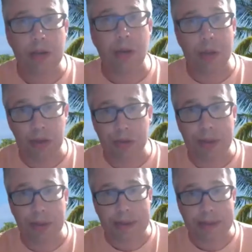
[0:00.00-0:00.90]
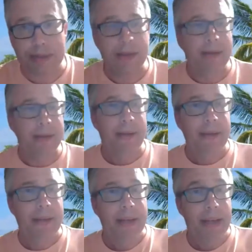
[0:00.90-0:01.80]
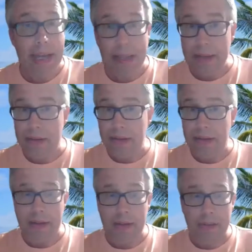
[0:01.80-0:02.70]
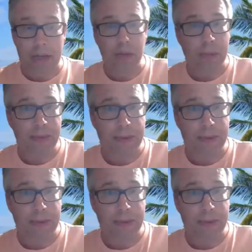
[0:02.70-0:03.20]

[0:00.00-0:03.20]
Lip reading: opportunities in natural minor.